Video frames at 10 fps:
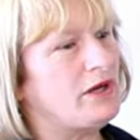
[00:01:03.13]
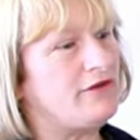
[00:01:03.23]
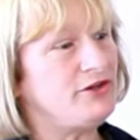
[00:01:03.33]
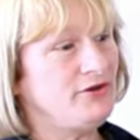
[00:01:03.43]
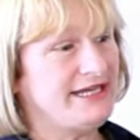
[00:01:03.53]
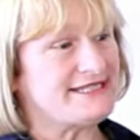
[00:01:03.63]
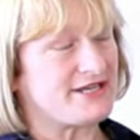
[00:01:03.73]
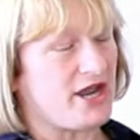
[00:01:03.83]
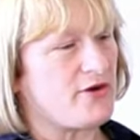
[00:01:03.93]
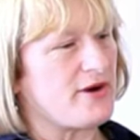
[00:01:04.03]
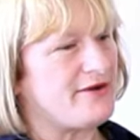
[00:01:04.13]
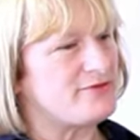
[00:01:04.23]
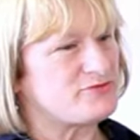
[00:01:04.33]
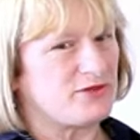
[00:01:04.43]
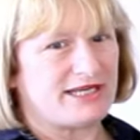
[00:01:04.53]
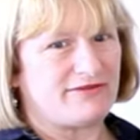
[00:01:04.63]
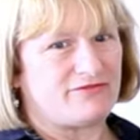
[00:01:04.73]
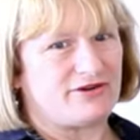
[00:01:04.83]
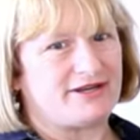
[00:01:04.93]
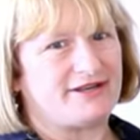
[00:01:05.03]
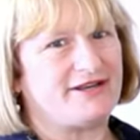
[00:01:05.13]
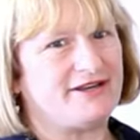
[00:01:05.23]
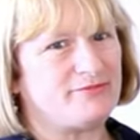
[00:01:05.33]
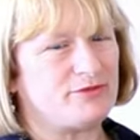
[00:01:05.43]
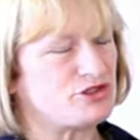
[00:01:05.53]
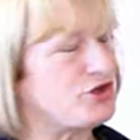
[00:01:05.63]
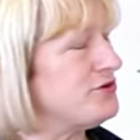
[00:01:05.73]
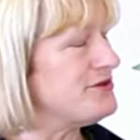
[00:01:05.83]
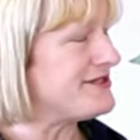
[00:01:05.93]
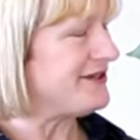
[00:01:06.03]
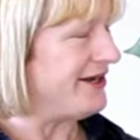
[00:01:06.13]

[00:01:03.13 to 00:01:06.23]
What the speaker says: Well, a few years ago, I was working for McDonald's.